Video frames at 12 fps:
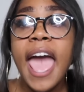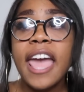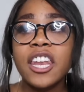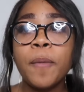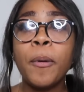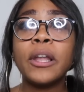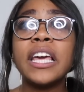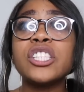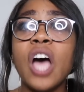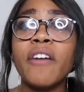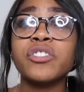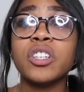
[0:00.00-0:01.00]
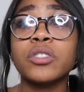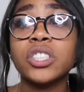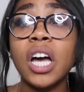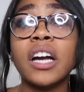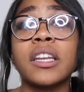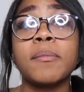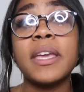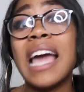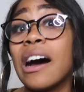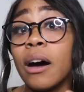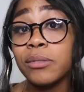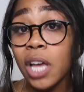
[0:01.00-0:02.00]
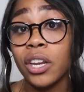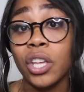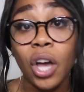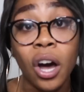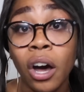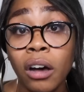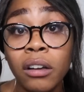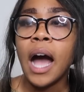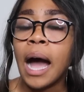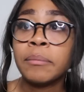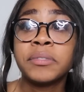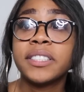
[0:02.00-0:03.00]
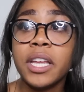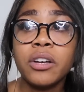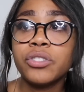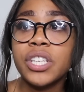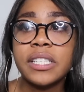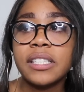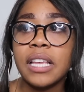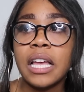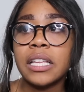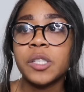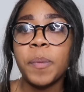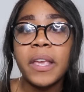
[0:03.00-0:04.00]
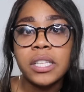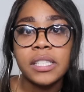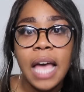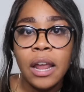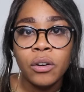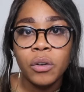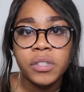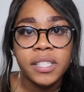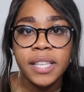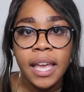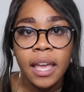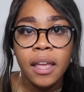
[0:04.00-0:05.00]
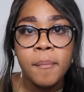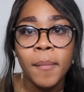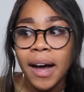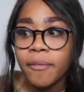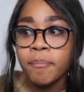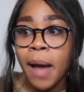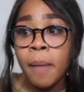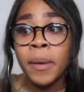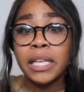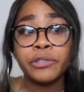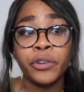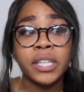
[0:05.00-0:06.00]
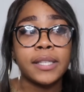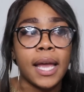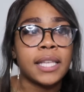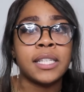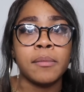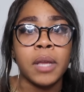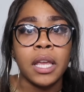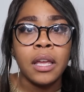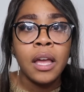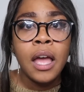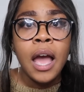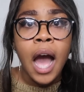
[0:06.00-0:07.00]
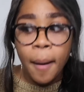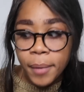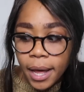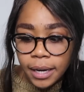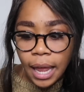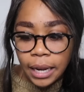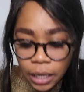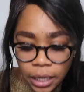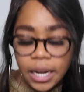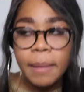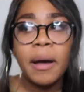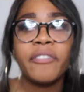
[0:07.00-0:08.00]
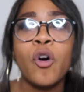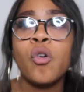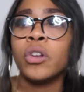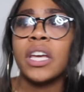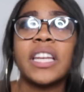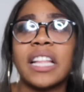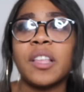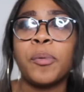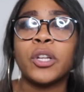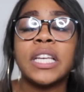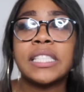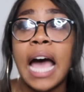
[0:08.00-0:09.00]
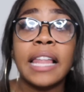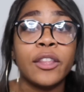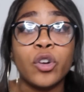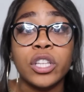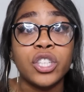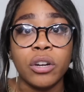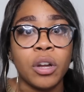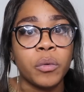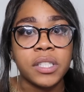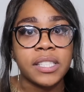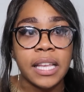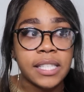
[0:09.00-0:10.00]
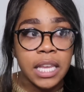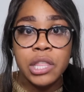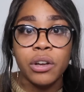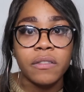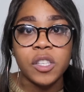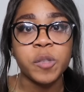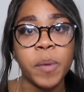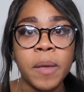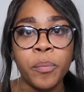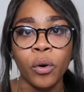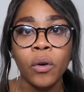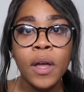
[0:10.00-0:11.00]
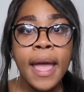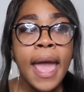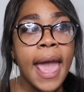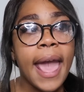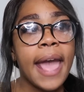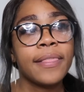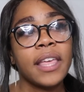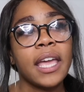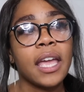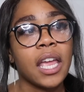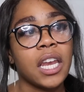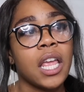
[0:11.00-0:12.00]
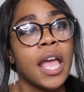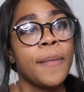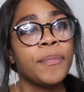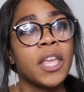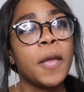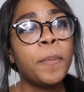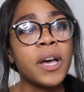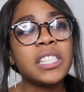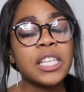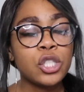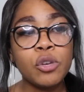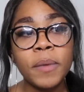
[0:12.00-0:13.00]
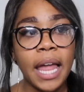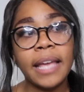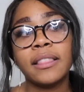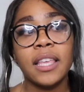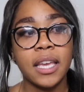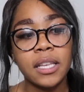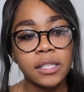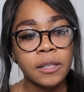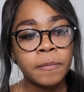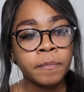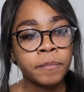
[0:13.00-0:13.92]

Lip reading: And the police officer was talking to me how I'm talking to y'all. I'm still just speechless. I don't know what to say. My best friend's texting me. I'm kind of like looking at my phone, looking at the police. I literally don't know what to say to either of these people. And then he puts it to me like this.